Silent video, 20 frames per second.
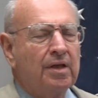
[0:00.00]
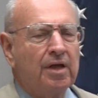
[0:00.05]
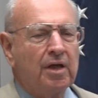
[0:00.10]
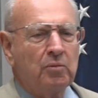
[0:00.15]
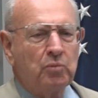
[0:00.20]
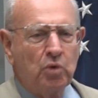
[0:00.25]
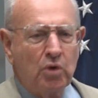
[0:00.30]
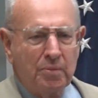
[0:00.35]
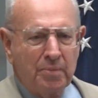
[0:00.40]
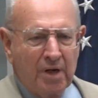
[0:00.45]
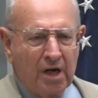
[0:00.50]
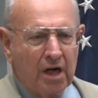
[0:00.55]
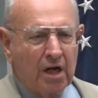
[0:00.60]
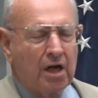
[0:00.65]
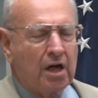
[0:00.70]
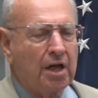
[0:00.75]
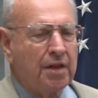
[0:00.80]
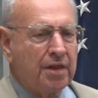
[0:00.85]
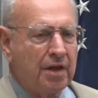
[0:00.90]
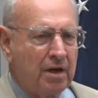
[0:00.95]
that
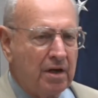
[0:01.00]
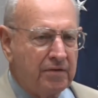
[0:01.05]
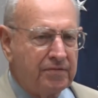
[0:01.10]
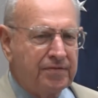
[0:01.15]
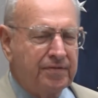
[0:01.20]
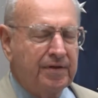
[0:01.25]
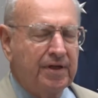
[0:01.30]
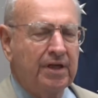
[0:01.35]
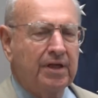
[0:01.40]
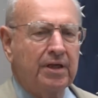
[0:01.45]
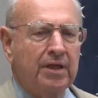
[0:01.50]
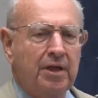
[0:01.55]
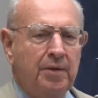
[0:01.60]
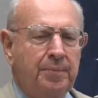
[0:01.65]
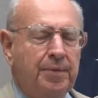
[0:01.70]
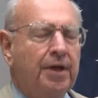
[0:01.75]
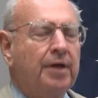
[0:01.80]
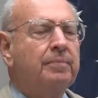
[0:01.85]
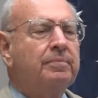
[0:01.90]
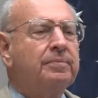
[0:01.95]
Muammar Gaddafi in
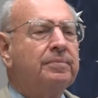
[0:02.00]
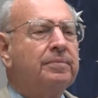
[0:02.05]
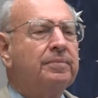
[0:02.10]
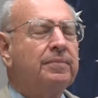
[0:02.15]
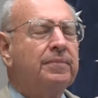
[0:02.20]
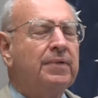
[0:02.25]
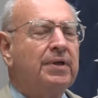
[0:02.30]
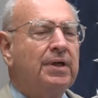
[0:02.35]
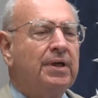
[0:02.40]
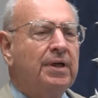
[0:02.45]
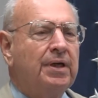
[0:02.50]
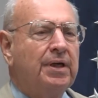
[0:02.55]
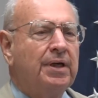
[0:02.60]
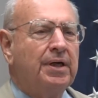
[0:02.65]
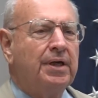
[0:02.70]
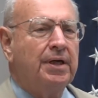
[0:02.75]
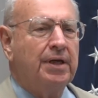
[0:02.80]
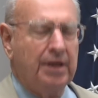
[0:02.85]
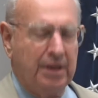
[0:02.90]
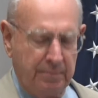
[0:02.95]
Libya,
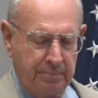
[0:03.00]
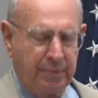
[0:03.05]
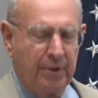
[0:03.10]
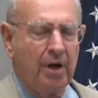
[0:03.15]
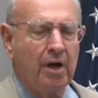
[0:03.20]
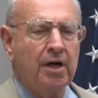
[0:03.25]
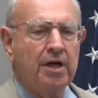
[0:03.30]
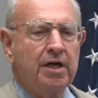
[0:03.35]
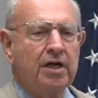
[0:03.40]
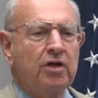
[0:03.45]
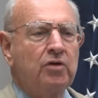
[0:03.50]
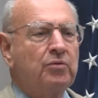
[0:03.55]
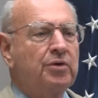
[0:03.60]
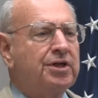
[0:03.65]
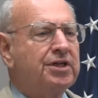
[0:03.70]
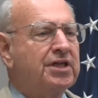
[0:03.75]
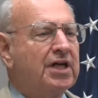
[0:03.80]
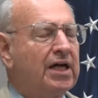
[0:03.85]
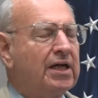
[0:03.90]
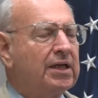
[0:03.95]
in part in
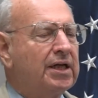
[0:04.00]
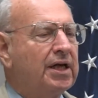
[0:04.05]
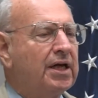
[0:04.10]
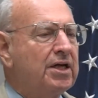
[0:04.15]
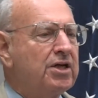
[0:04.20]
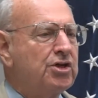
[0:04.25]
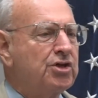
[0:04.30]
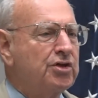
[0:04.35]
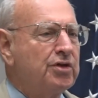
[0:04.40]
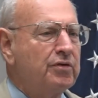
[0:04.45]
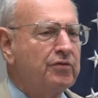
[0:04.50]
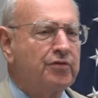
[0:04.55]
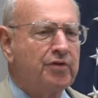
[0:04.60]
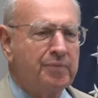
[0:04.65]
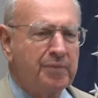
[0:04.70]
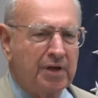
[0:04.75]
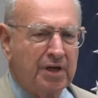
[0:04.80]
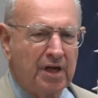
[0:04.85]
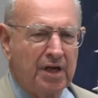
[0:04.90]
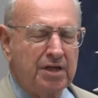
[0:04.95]
retaliation
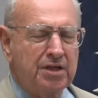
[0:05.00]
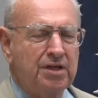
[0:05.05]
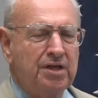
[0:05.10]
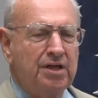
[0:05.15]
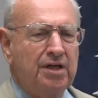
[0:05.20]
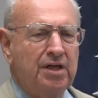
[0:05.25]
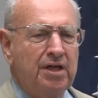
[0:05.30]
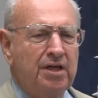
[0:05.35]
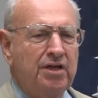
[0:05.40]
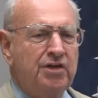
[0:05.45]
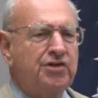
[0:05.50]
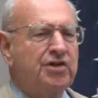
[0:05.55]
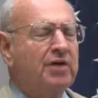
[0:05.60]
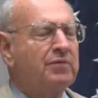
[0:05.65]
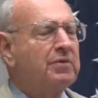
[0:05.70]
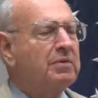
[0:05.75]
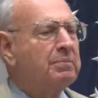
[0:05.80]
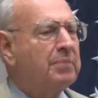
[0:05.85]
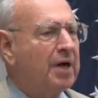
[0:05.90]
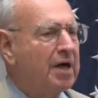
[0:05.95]
from the
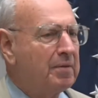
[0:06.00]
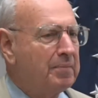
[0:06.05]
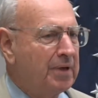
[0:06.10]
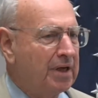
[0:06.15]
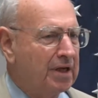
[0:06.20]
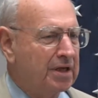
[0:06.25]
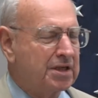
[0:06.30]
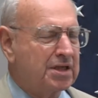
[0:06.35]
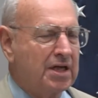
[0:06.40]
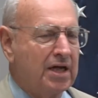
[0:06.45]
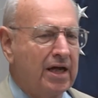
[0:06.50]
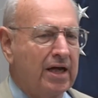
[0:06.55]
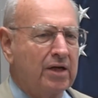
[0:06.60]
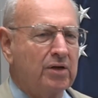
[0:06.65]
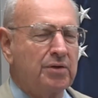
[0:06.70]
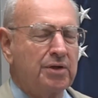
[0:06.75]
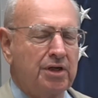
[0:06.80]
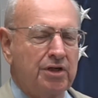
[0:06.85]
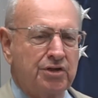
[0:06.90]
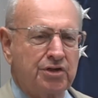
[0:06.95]
1987 bombing
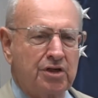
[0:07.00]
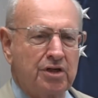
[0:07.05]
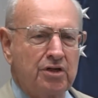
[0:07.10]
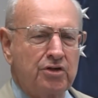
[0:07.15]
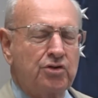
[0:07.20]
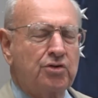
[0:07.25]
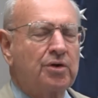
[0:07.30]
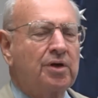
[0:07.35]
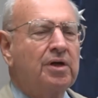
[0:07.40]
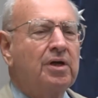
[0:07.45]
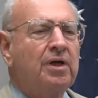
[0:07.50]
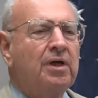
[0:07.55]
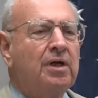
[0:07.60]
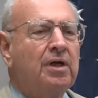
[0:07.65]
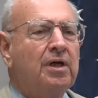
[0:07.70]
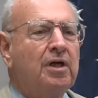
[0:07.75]
attack on his country